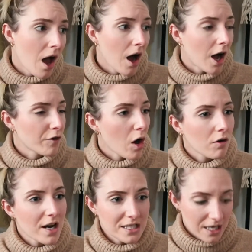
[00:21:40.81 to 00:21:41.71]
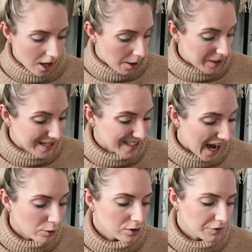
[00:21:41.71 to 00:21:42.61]
I've already cut a piece
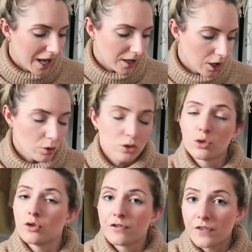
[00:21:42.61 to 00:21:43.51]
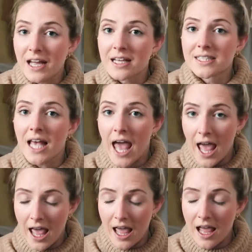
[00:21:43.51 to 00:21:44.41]
out of that coat to fix
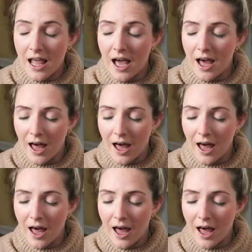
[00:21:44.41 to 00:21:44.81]
a